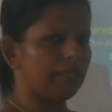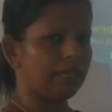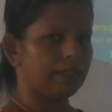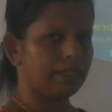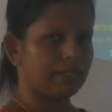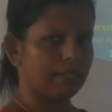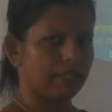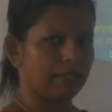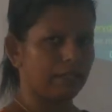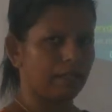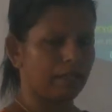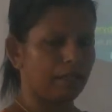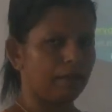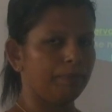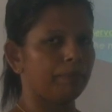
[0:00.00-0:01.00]
that set
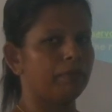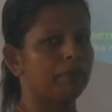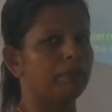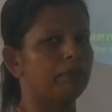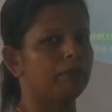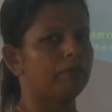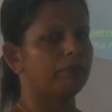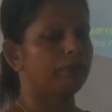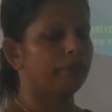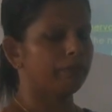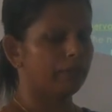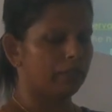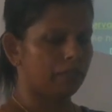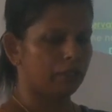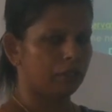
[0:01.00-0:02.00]
up
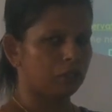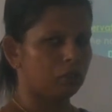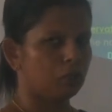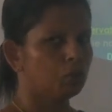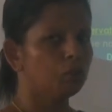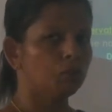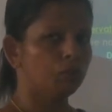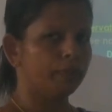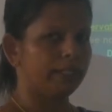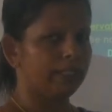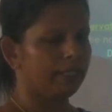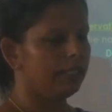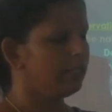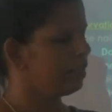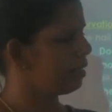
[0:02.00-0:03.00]
for 2
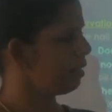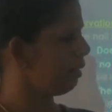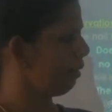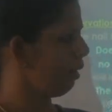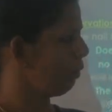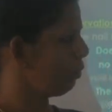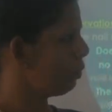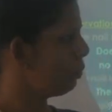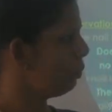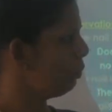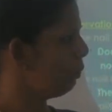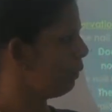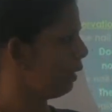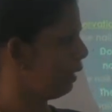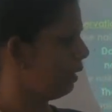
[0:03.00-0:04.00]
weeks, around
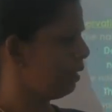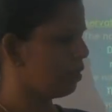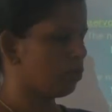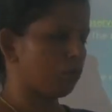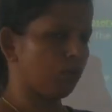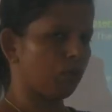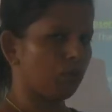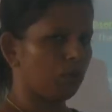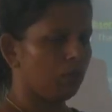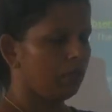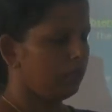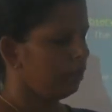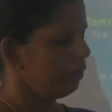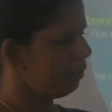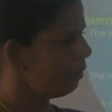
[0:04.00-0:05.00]
2 weeks or
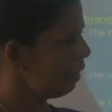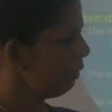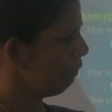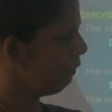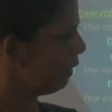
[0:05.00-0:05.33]
3